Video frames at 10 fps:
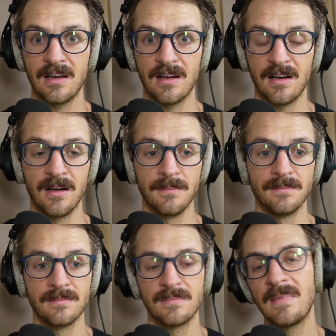
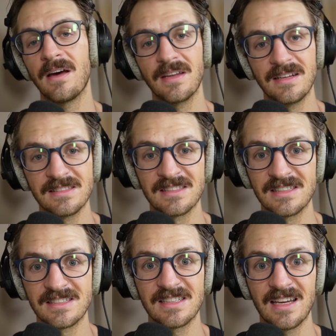Um, now, that isn't
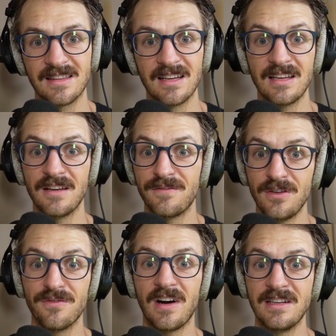to say that if
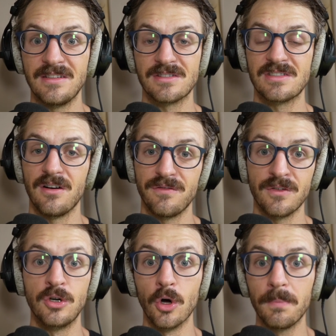you find yourself
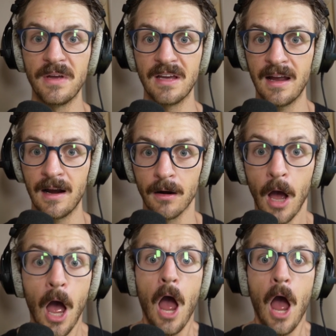gulping air